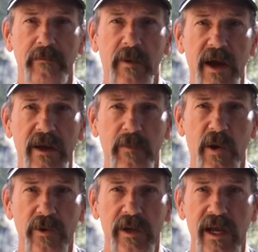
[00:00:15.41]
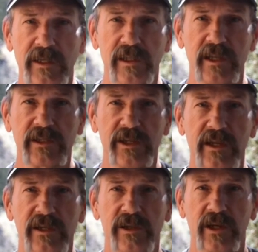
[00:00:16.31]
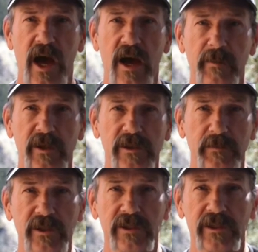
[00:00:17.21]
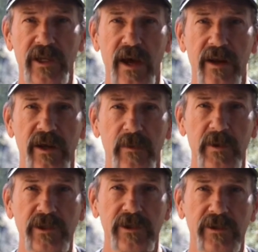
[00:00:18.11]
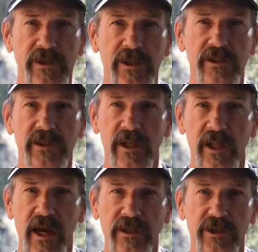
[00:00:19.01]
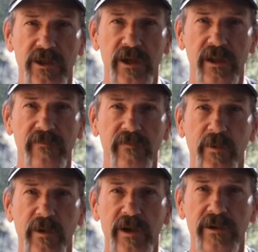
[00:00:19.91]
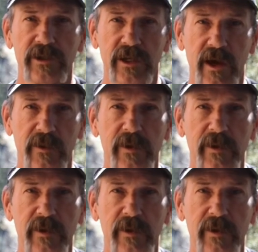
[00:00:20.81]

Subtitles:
My opponent has listed his accomplishments as county commissioner since his election nearly 4 years ago.